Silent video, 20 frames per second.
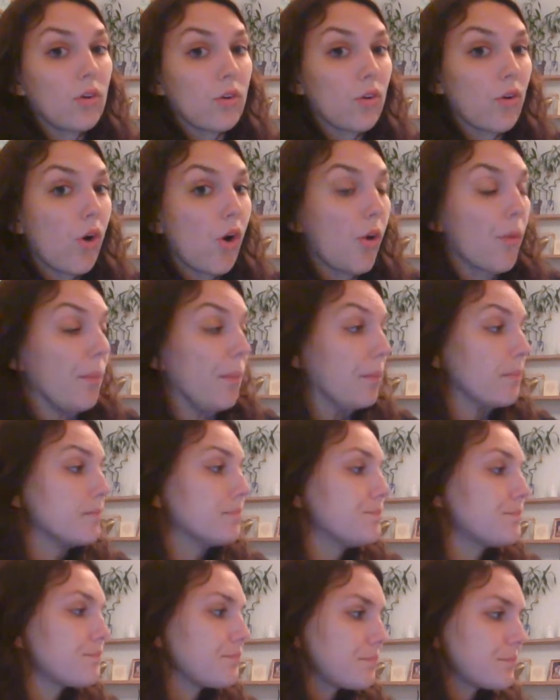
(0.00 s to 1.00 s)
Gulp.
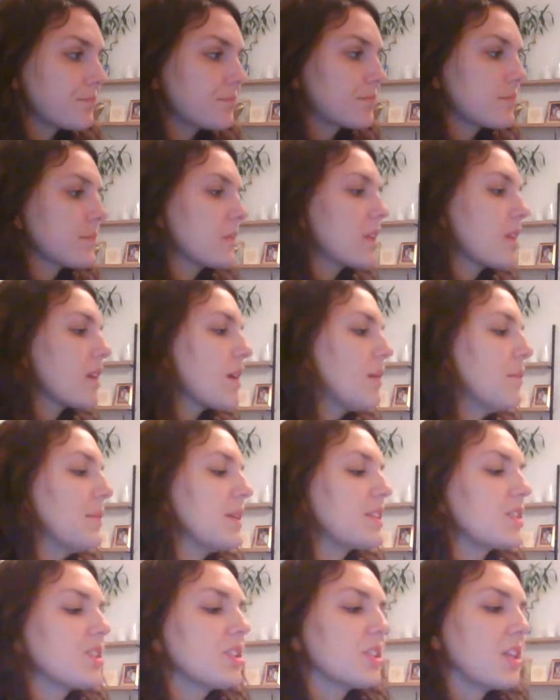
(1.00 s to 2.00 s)

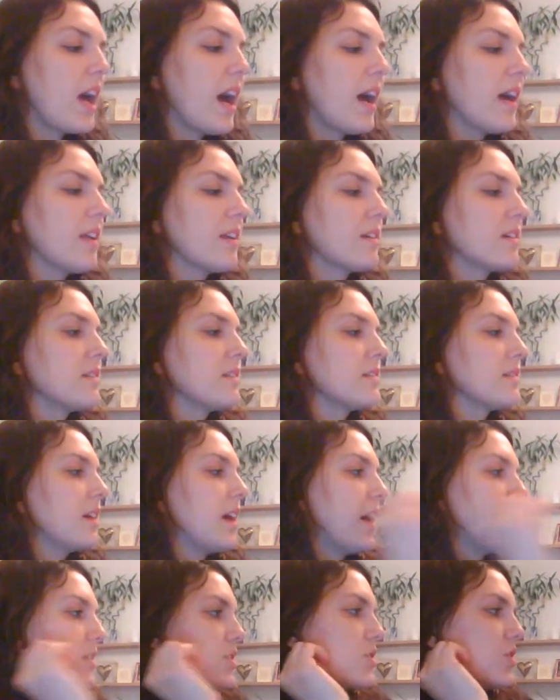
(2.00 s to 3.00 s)
Mr. Todd
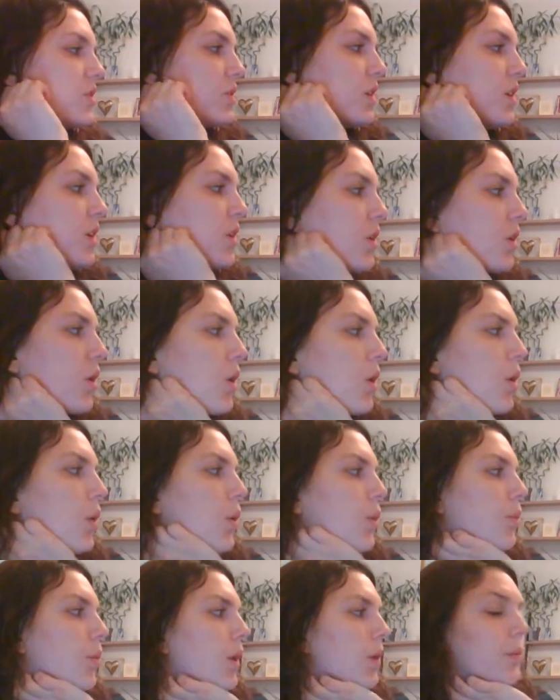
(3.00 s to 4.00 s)
asked Judy,
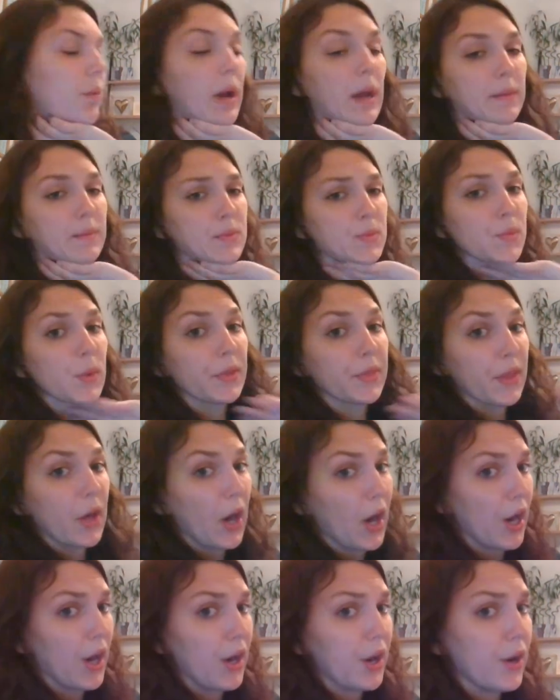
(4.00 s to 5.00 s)
what rhymes with
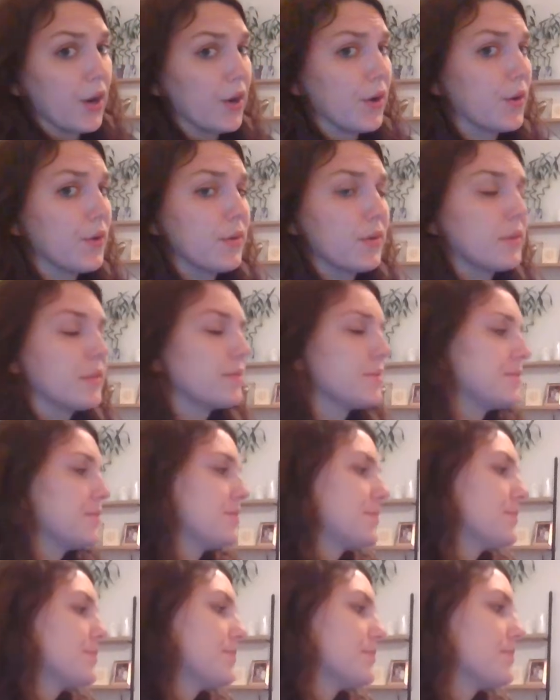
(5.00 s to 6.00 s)
uh-oh?
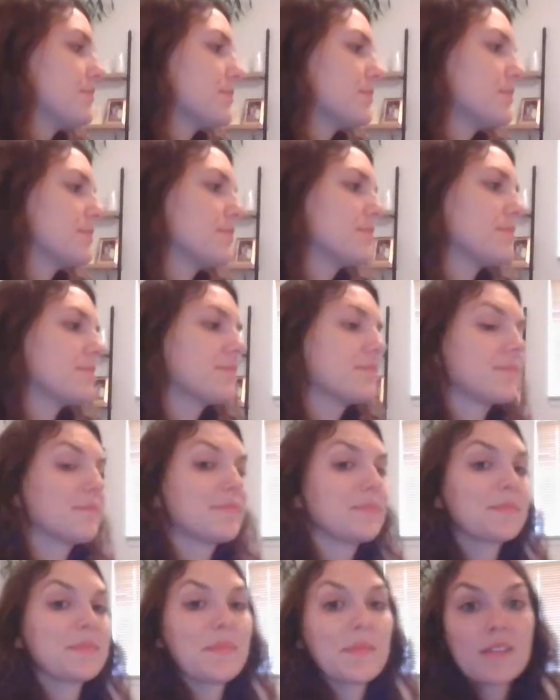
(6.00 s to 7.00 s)

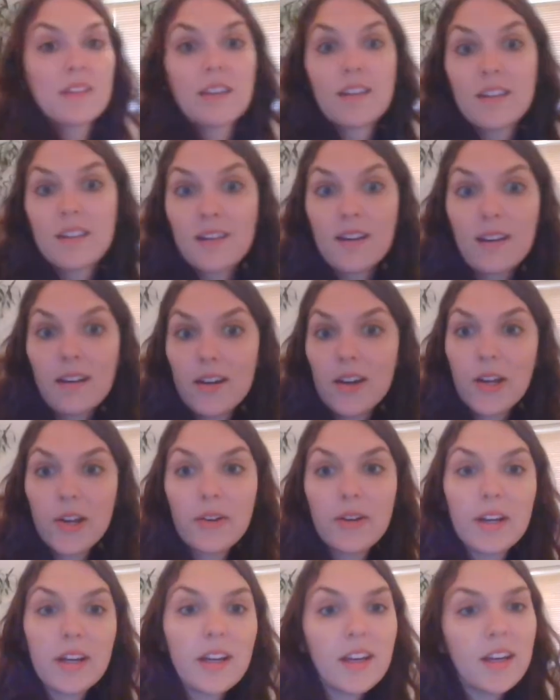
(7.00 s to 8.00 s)
All
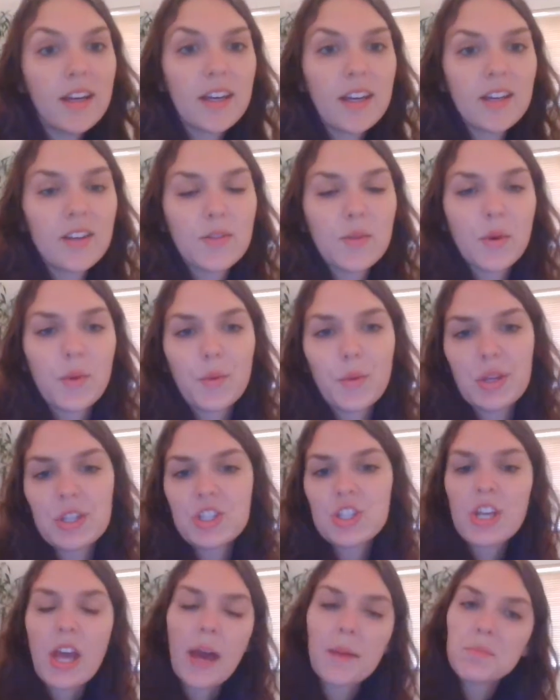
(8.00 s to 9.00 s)
right, we'll read
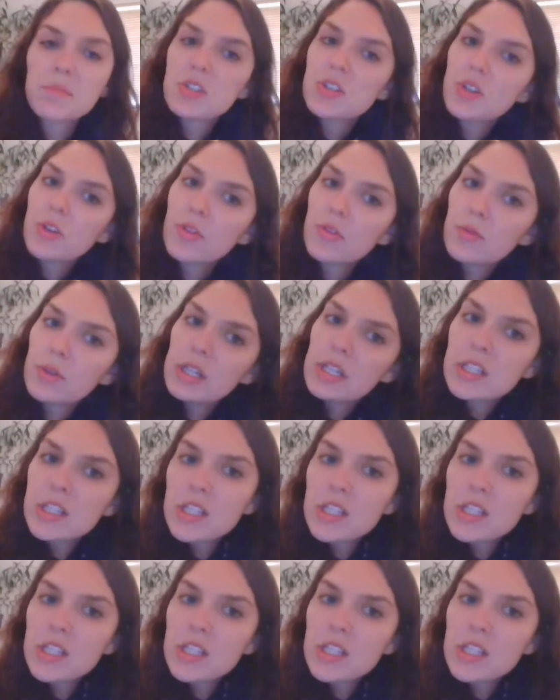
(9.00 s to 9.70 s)
chapter 3